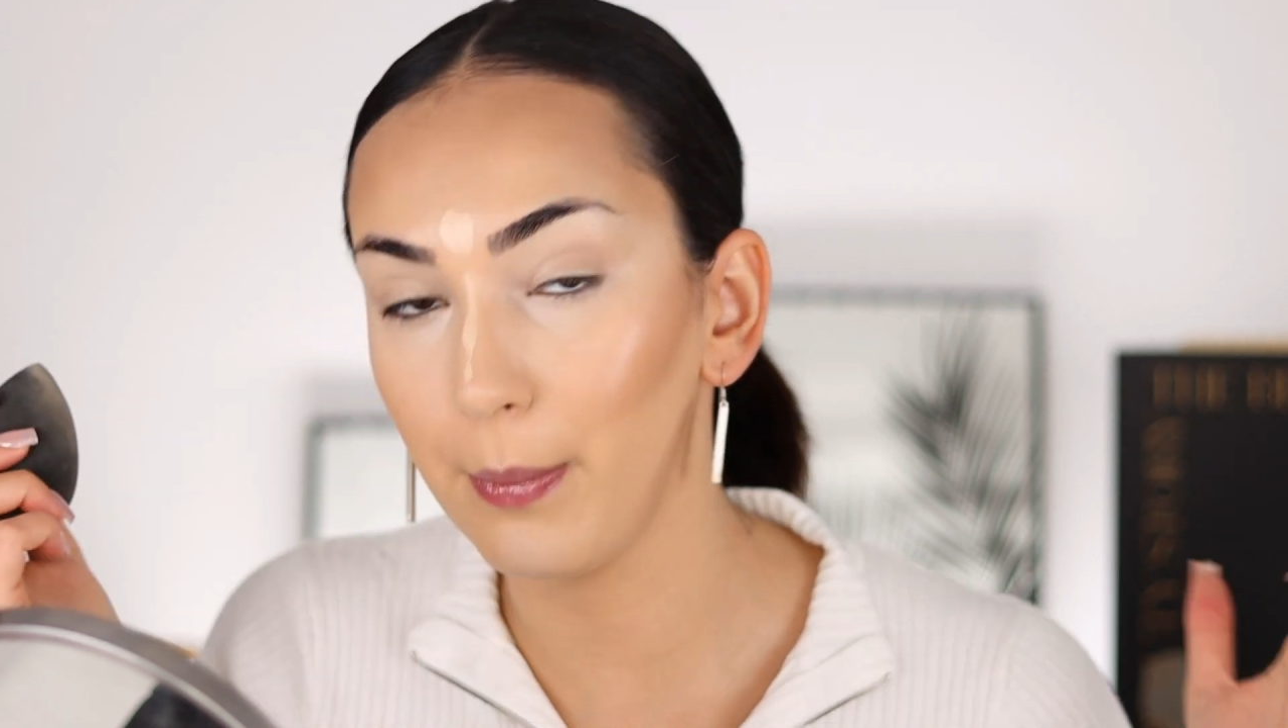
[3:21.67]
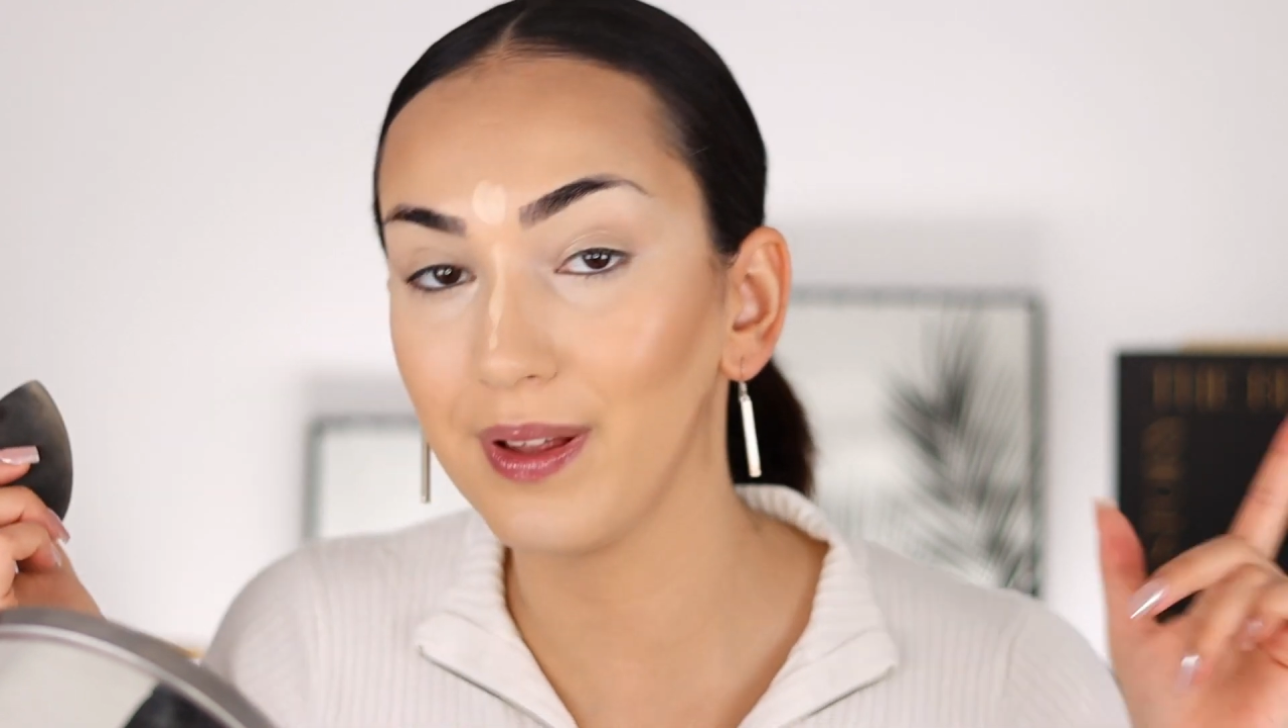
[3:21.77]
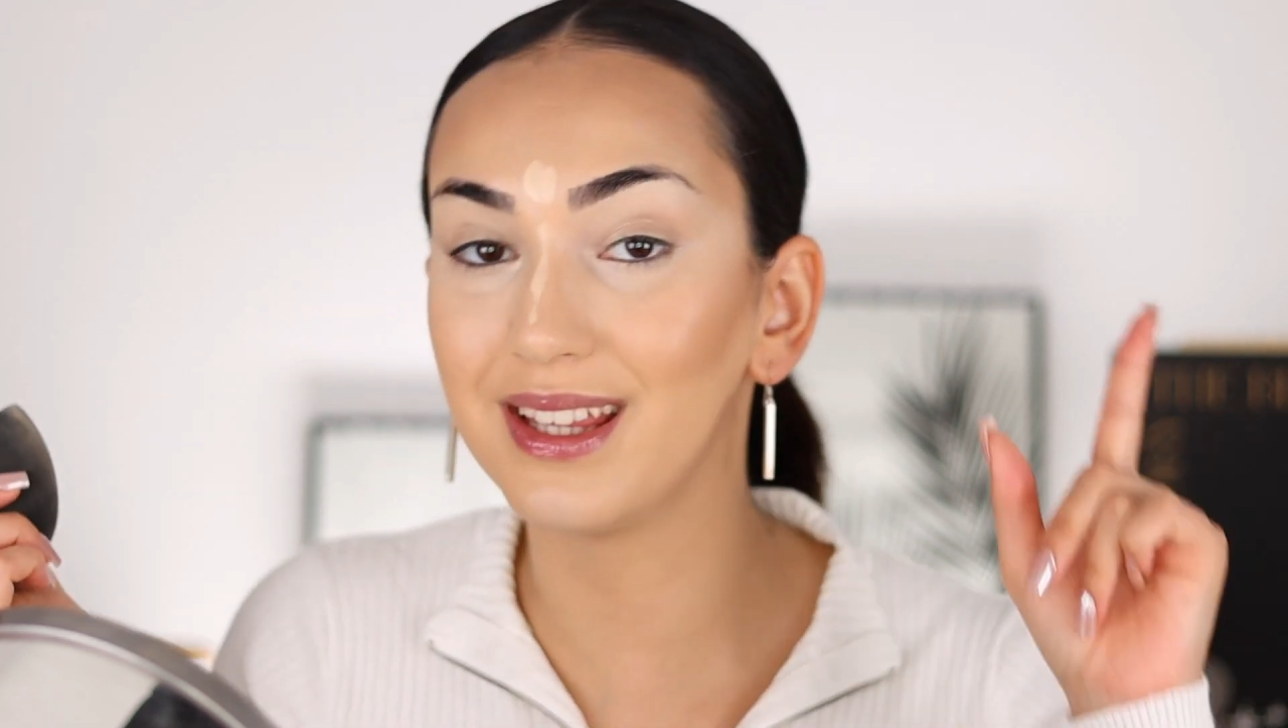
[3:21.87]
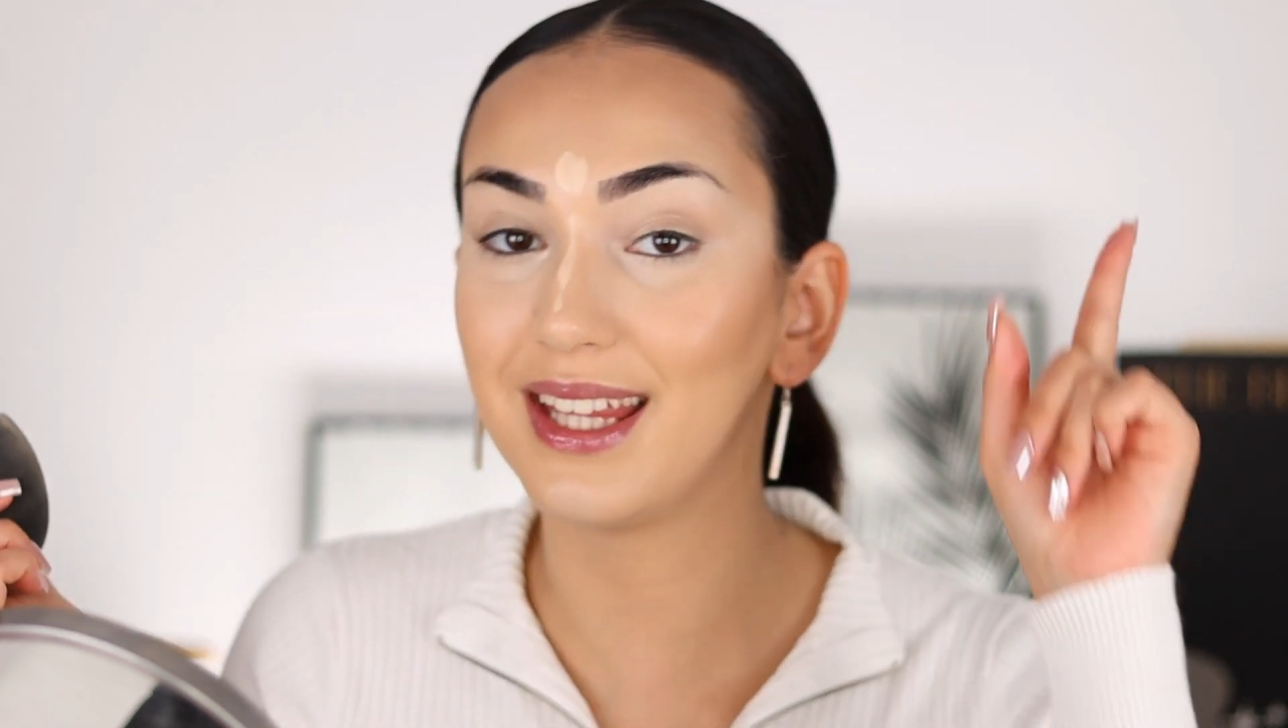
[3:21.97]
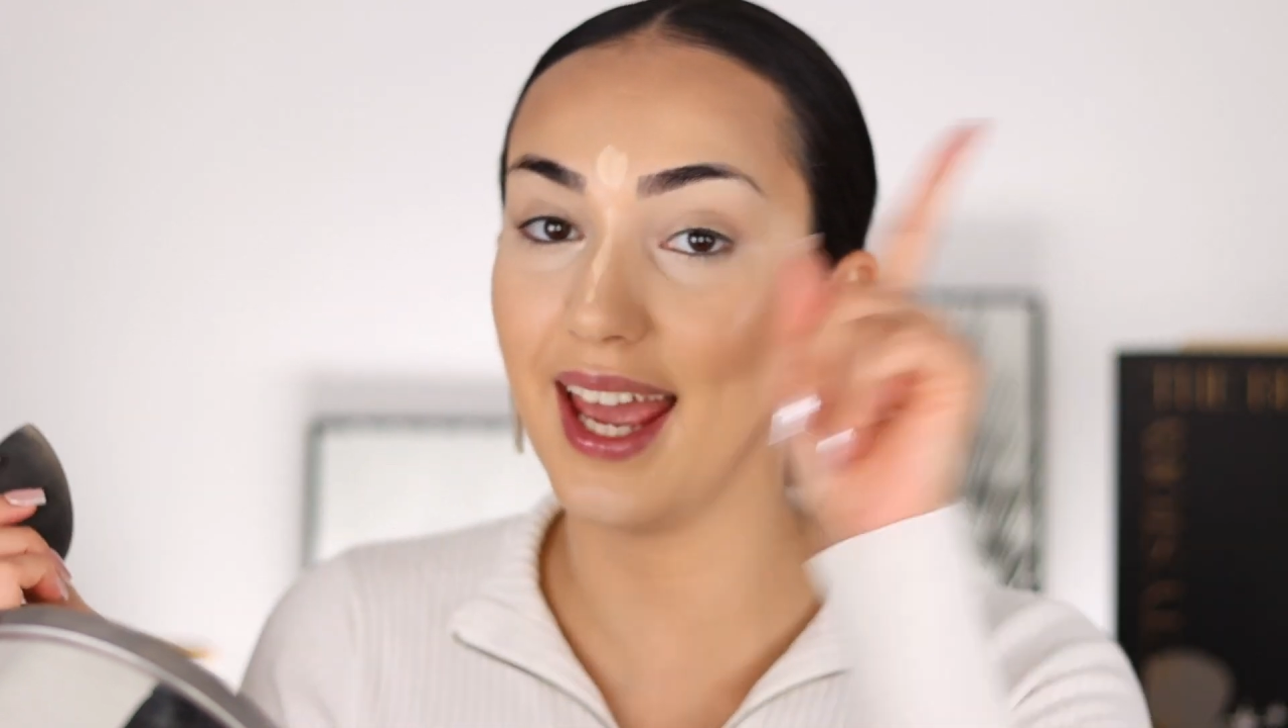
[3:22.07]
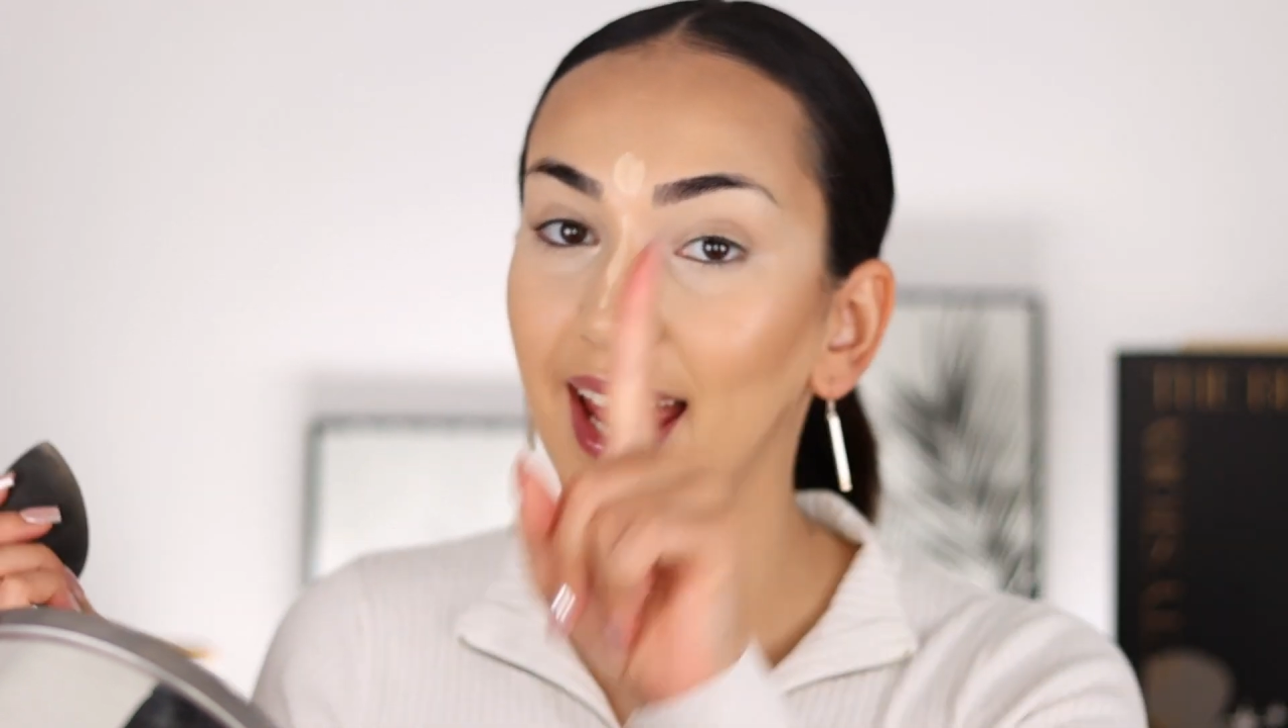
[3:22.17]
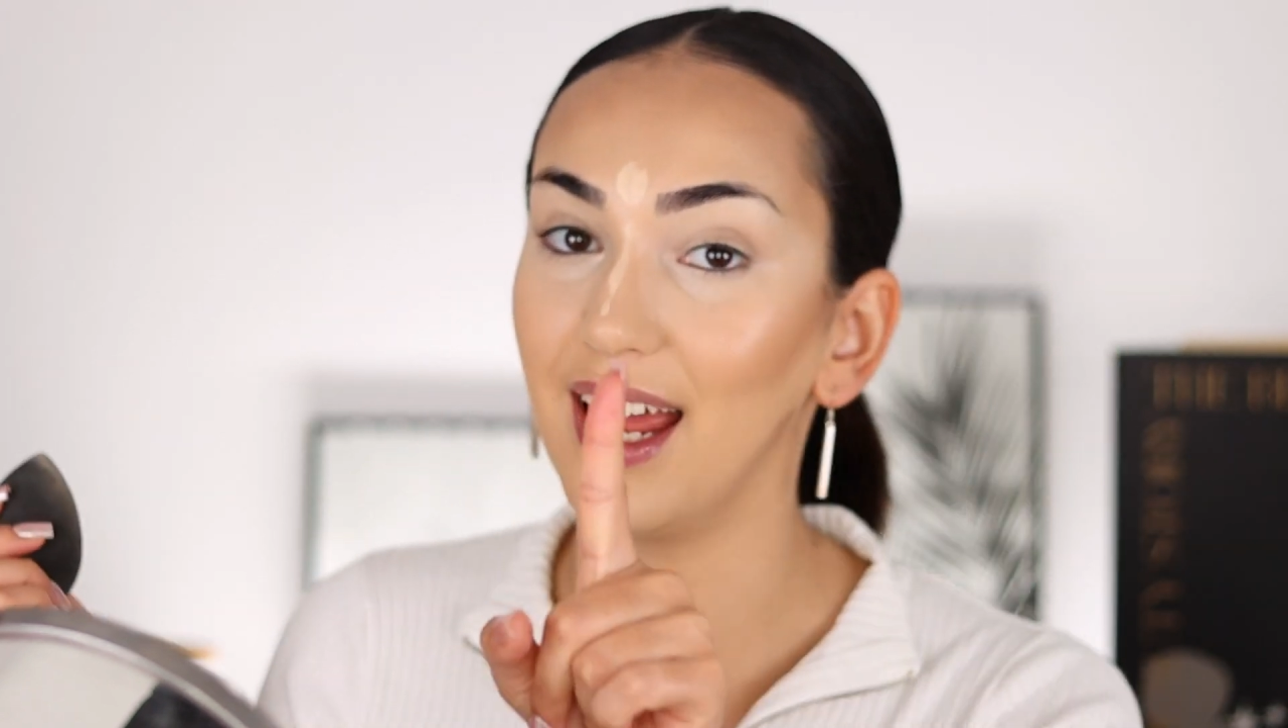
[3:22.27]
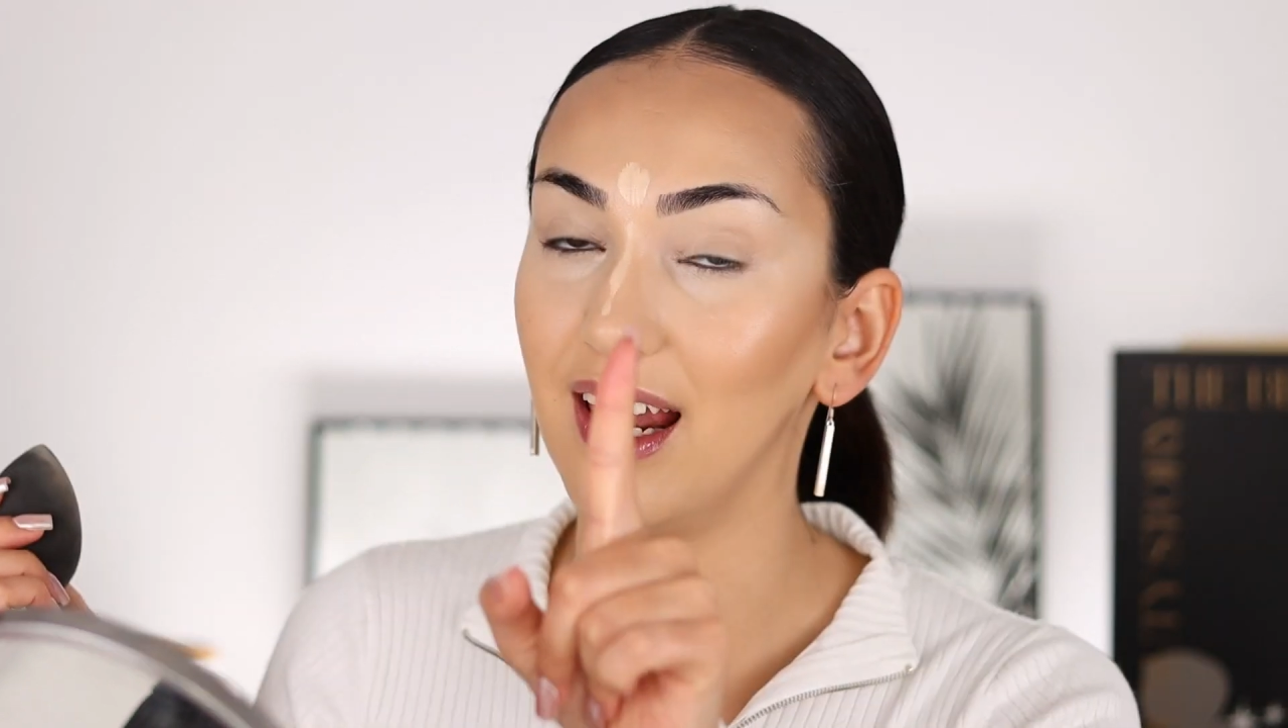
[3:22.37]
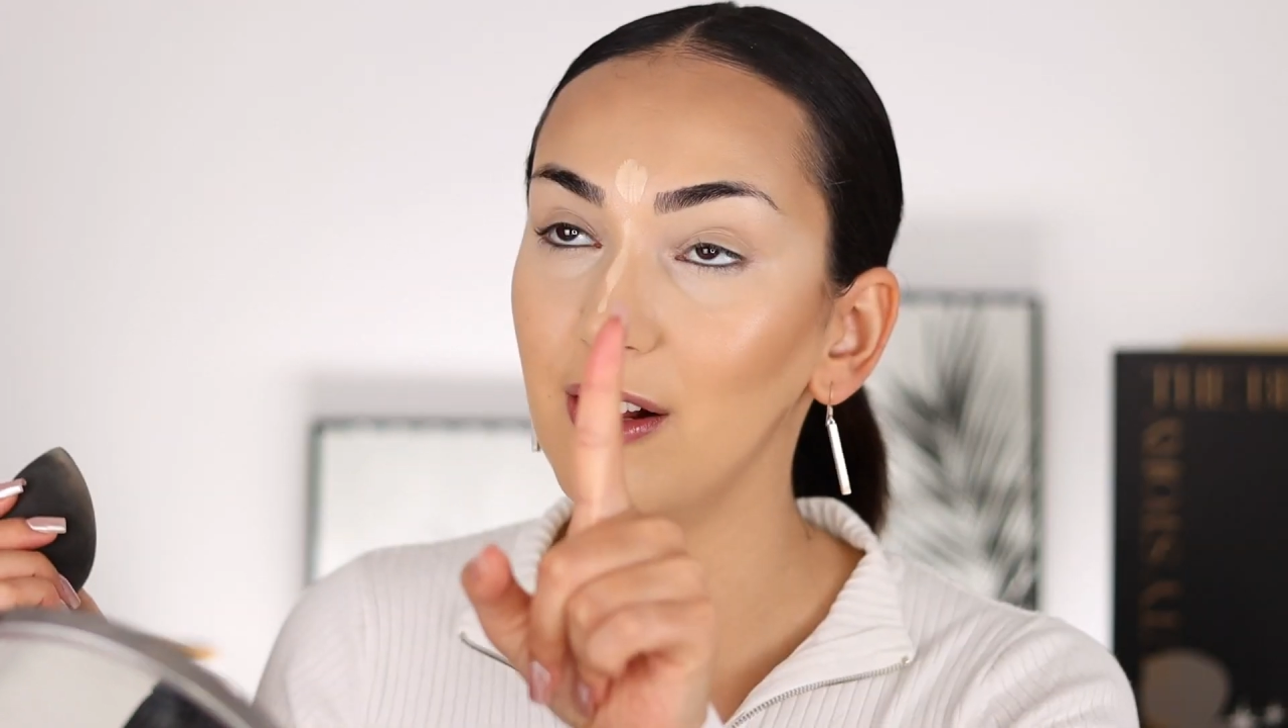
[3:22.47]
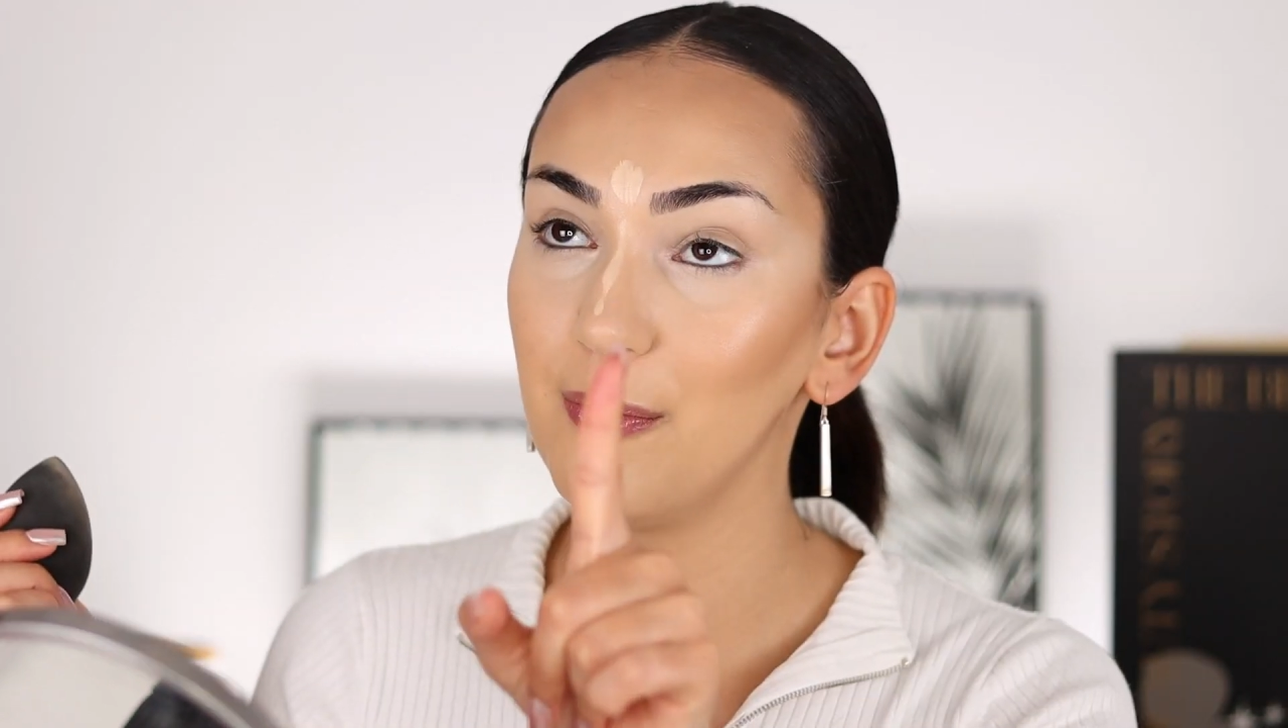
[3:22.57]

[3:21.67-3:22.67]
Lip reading: But then